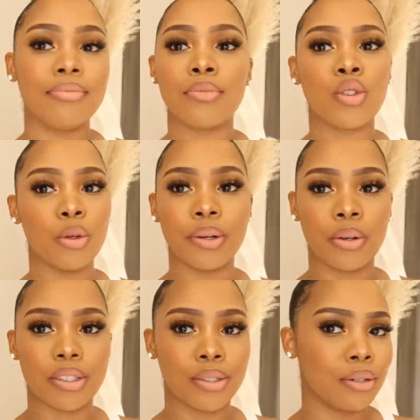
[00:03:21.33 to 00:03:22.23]
super
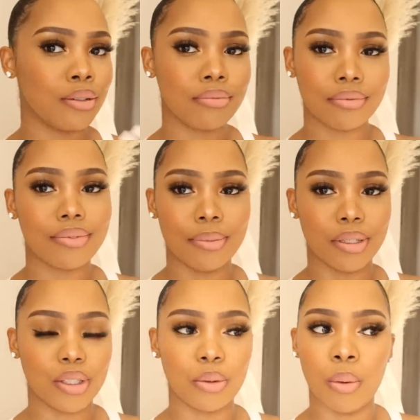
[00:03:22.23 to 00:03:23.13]
quick, so I'm
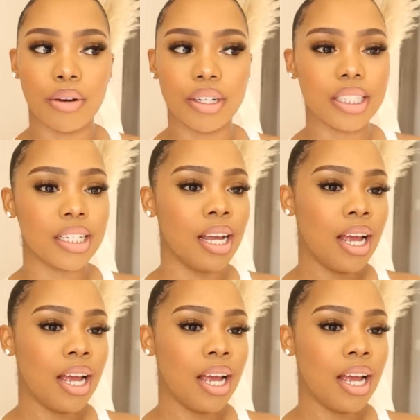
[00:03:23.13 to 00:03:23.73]
not too worried.